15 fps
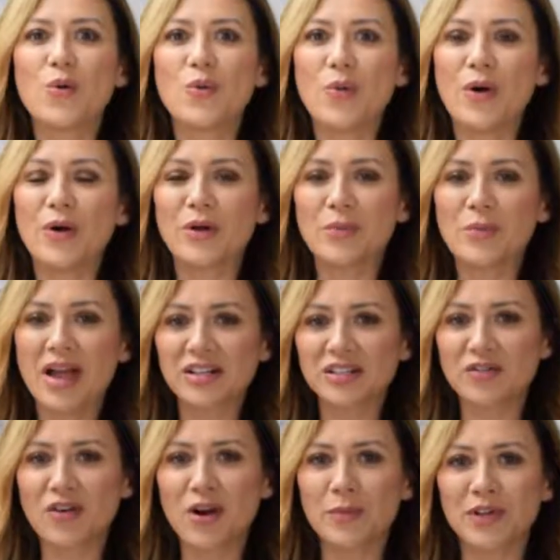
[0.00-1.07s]
Welcome back
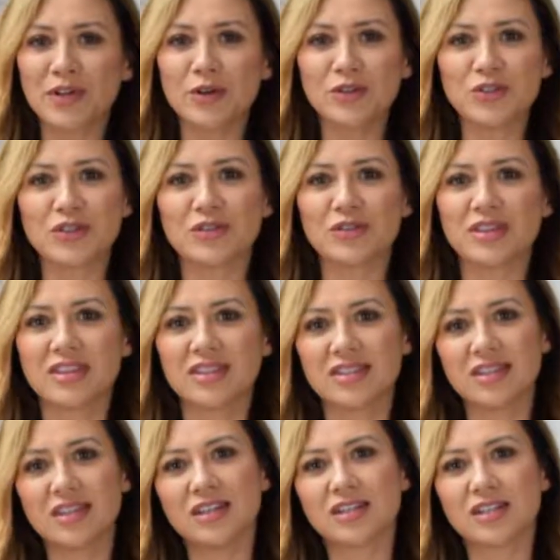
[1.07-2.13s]
to Farm and Culture.
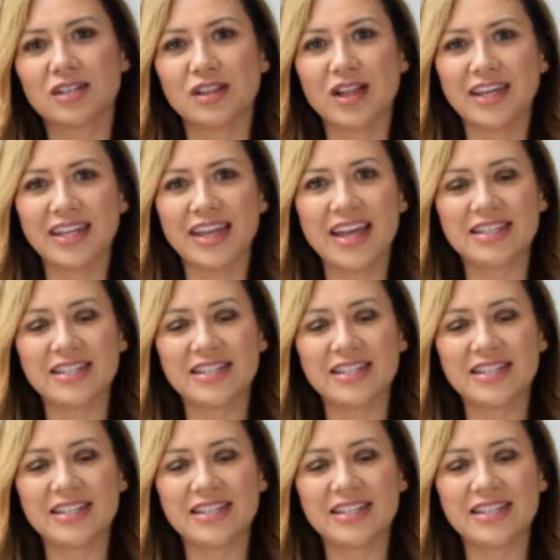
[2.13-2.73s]
This is Claudia,